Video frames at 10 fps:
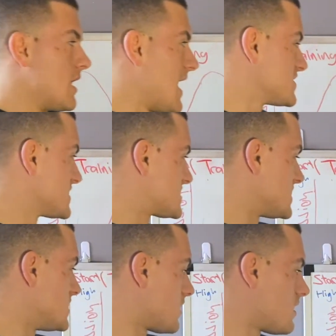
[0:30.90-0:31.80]
as you can see
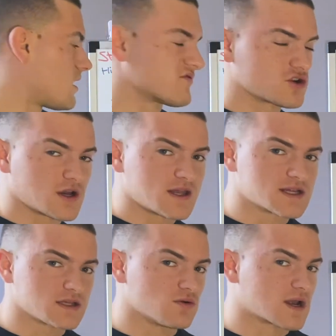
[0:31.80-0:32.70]
here, I've drawn a
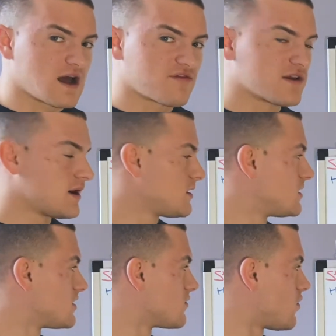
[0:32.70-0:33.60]
nice little graph here.
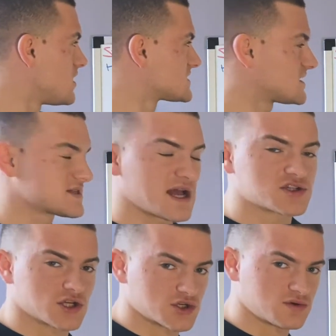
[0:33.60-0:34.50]
Now, what is this
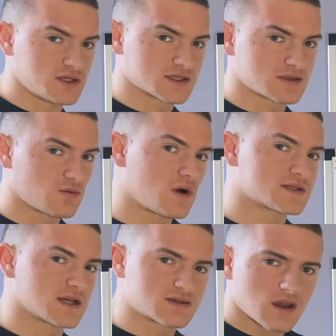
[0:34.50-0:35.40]
actually showing us? What is
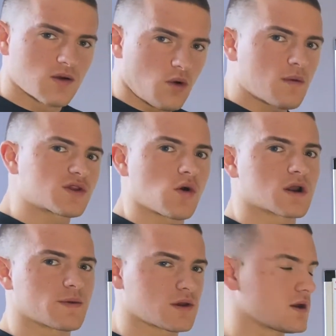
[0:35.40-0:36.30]
this? What are we
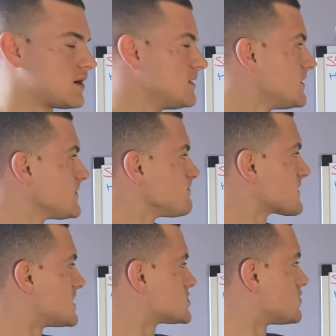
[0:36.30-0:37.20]
talking about here?
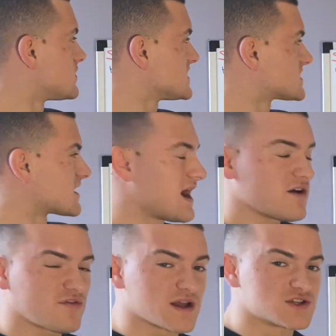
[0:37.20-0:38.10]
So, this
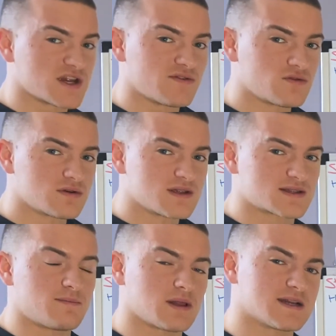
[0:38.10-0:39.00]
graph in general
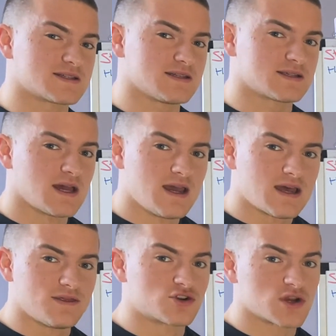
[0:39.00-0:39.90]
symbolises
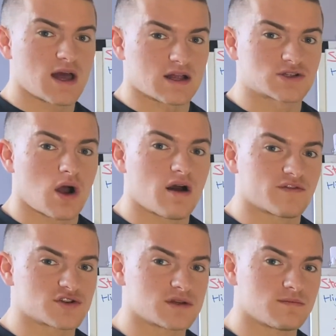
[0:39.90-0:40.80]
a start of
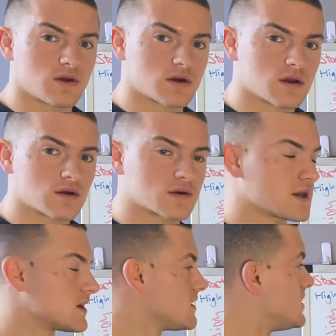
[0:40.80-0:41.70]
a training block,
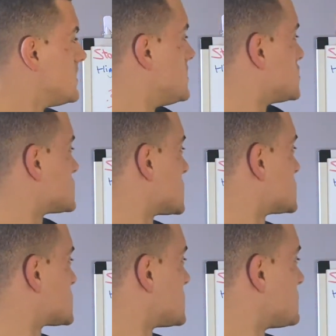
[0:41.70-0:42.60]
okay? So, as you can
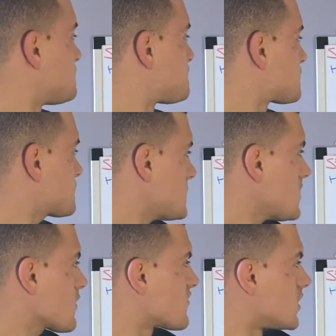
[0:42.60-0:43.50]
see,
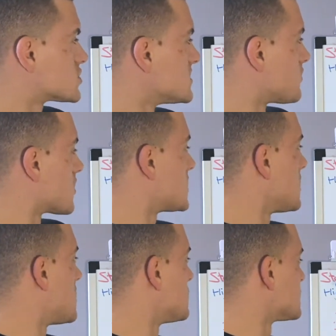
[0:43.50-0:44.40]
we've got a training block
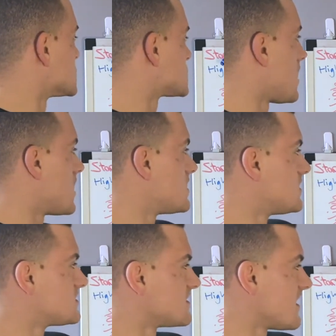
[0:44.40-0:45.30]
here, we've got start
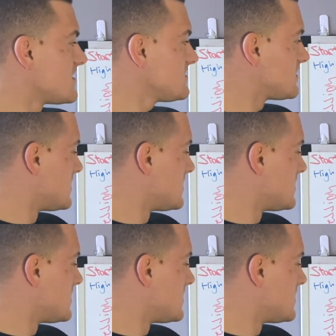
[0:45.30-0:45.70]
to end.